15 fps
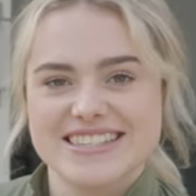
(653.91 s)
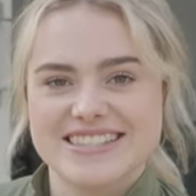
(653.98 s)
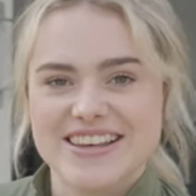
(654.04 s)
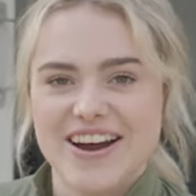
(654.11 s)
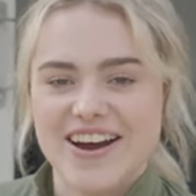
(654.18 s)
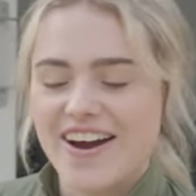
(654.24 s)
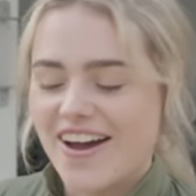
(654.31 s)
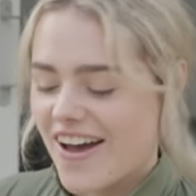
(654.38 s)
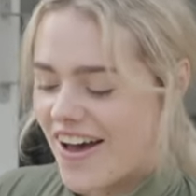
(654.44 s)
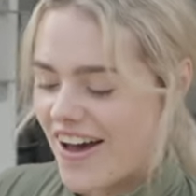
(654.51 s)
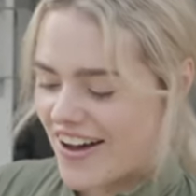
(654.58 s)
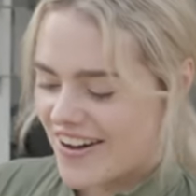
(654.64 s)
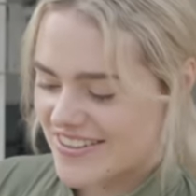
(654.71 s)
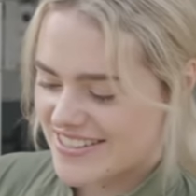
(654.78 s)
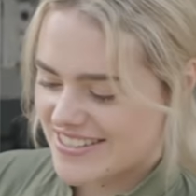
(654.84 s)
So
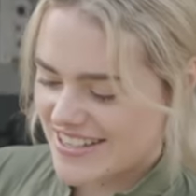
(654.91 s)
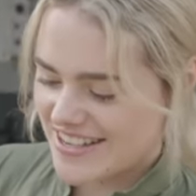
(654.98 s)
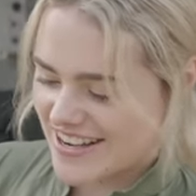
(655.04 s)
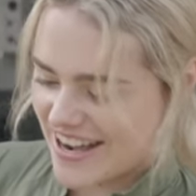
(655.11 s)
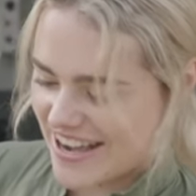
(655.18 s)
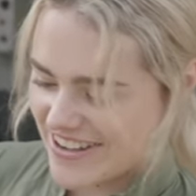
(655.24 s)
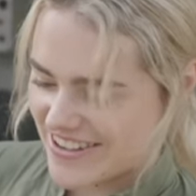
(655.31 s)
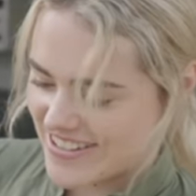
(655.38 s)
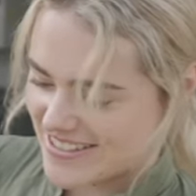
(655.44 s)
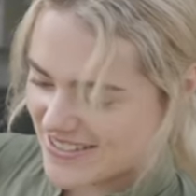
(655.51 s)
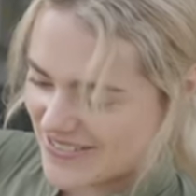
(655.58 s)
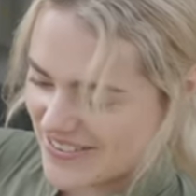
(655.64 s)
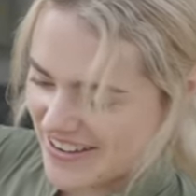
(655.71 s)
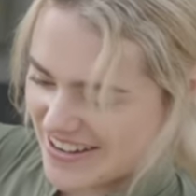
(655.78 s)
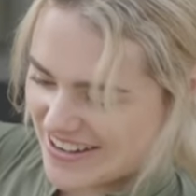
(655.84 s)
I'll see you guys
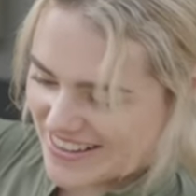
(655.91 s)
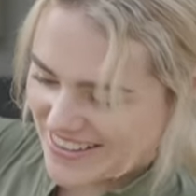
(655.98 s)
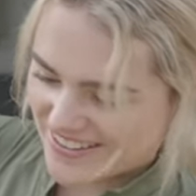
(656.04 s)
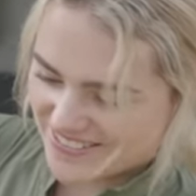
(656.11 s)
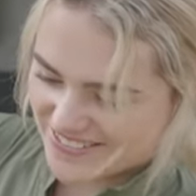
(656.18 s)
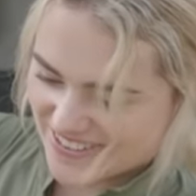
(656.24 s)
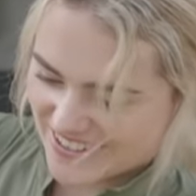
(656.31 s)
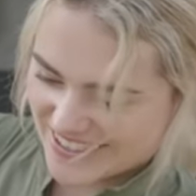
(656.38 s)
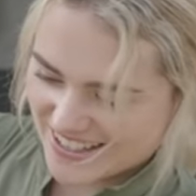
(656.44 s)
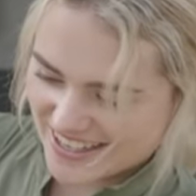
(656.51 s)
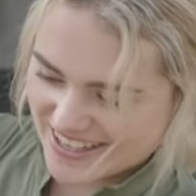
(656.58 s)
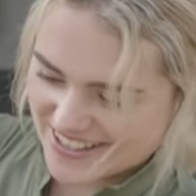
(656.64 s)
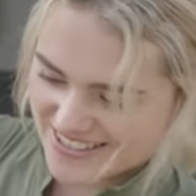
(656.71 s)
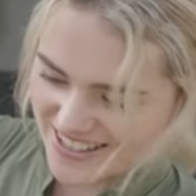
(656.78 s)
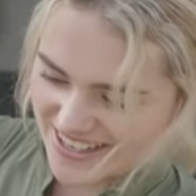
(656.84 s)
when the rug
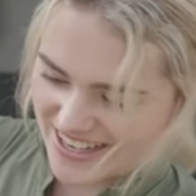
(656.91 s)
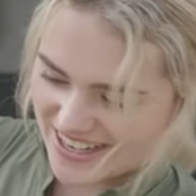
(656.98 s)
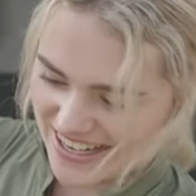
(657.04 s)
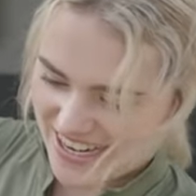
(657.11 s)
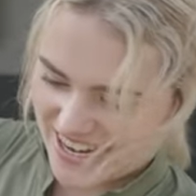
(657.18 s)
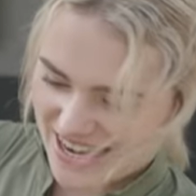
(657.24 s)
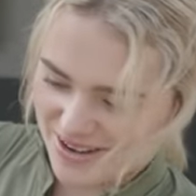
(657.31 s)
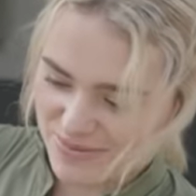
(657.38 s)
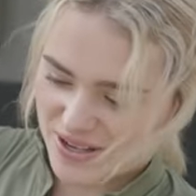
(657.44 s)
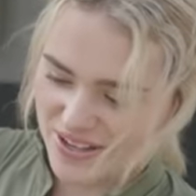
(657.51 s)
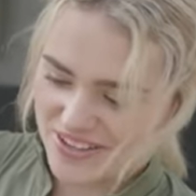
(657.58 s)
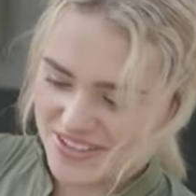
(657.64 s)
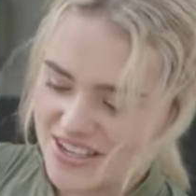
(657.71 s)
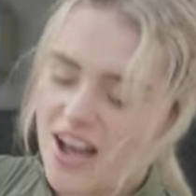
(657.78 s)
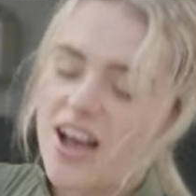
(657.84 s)
is clean
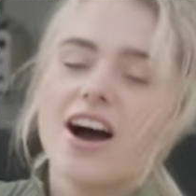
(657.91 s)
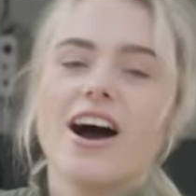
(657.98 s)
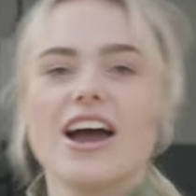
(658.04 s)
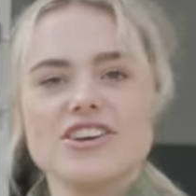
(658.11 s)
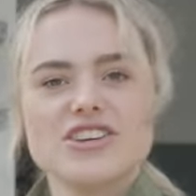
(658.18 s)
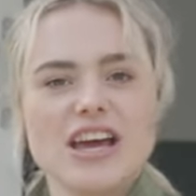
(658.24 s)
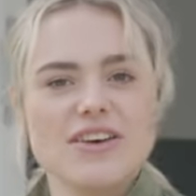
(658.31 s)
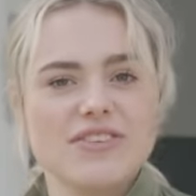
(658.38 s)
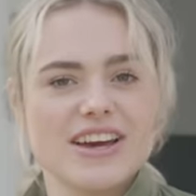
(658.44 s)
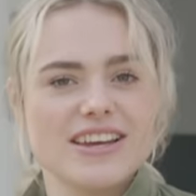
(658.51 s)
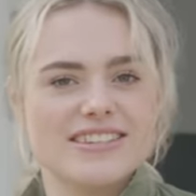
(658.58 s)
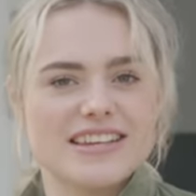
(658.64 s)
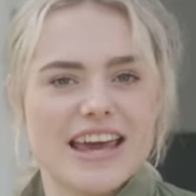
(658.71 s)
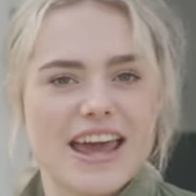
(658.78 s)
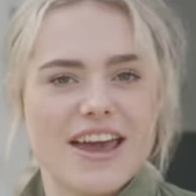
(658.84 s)
because I actually have an
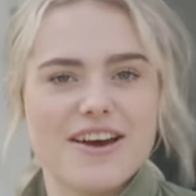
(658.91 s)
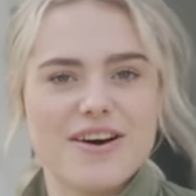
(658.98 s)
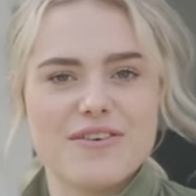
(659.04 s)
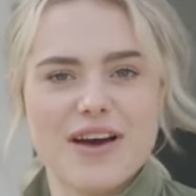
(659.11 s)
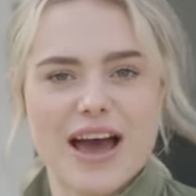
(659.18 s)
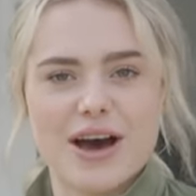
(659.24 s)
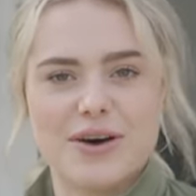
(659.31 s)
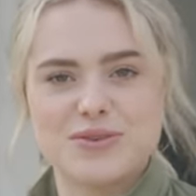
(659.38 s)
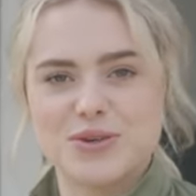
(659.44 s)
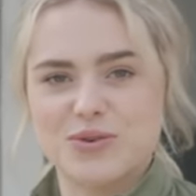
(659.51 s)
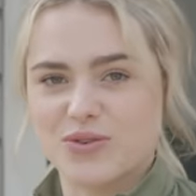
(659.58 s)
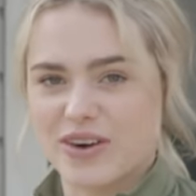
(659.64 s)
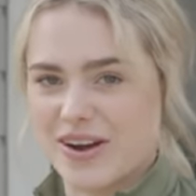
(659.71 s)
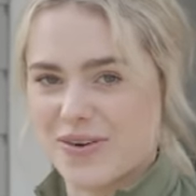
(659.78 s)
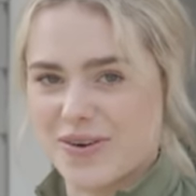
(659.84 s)
idea of how to
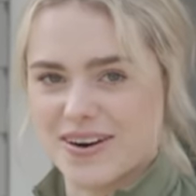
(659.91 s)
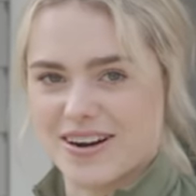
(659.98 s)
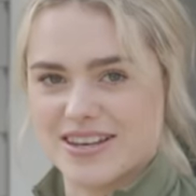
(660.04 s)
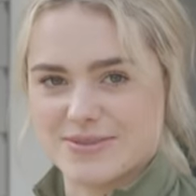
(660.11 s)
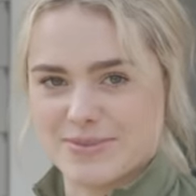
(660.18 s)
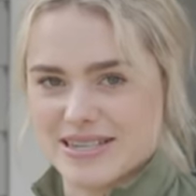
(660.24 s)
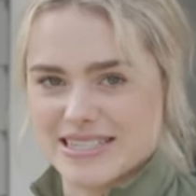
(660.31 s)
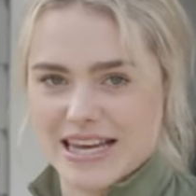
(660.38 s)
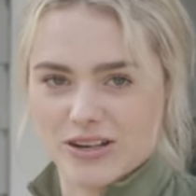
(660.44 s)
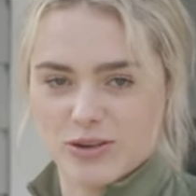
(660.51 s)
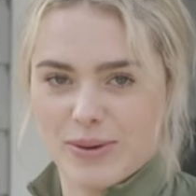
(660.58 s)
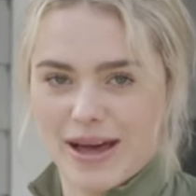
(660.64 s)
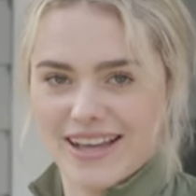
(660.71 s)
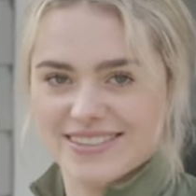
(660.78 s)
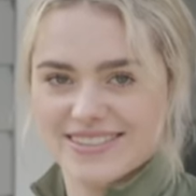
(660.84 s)
reorganize my
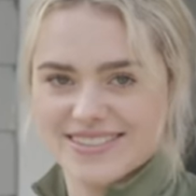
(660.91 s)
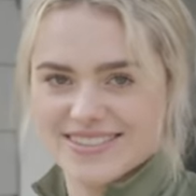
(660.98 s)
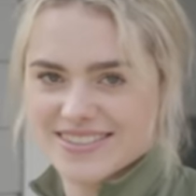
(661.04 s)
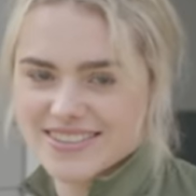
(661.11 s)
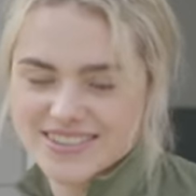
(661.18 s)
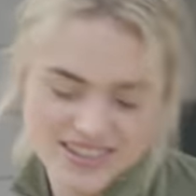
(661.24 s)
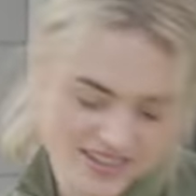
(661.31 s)
saddle pads.